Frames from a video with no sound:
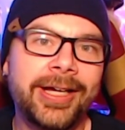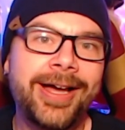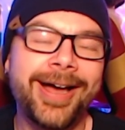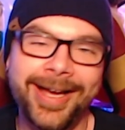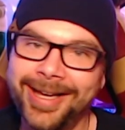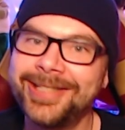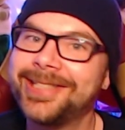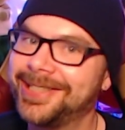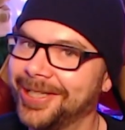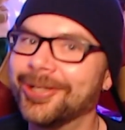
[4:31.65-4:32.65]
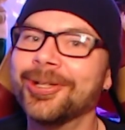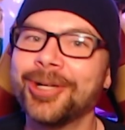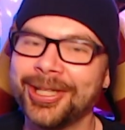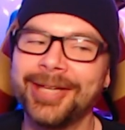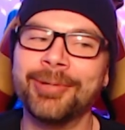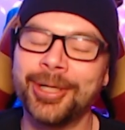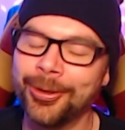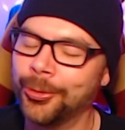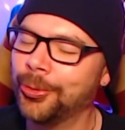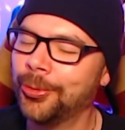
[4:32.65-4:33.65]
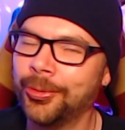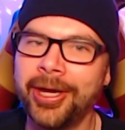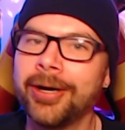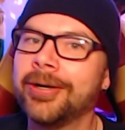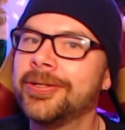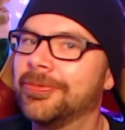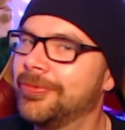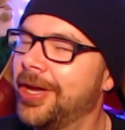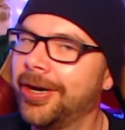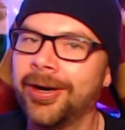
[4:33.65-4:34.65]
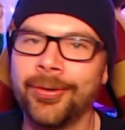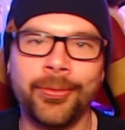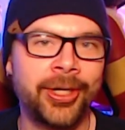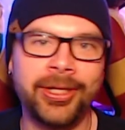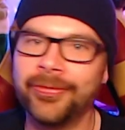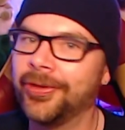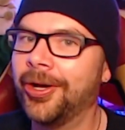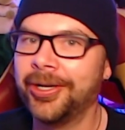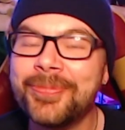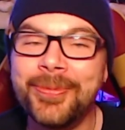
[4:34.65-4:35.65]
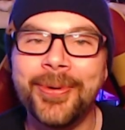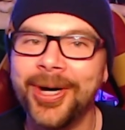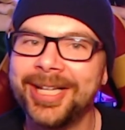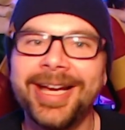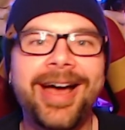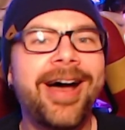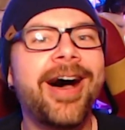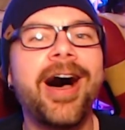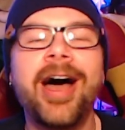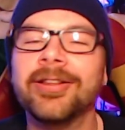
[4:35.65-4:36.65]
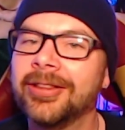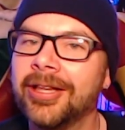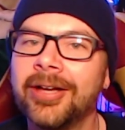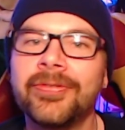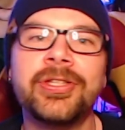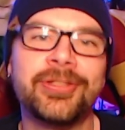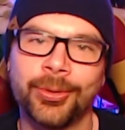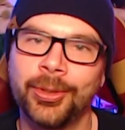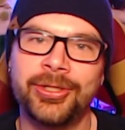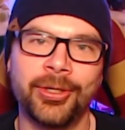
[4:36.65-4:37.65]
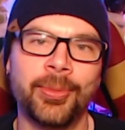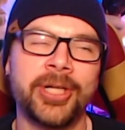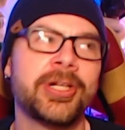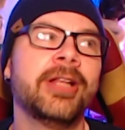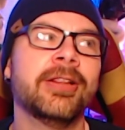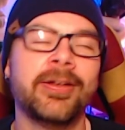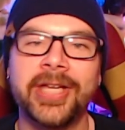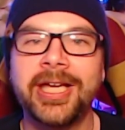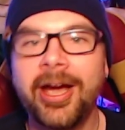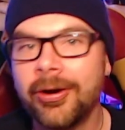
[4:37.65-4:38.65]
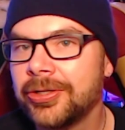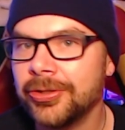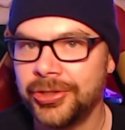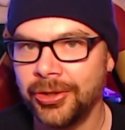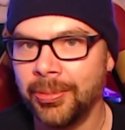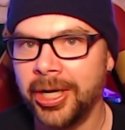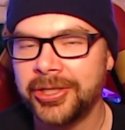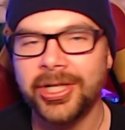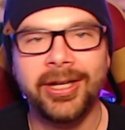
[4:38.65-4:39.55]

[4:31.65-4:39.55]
I still look at them and go, ooh, they're really flawed. But I love the story so much and I love the characters so much.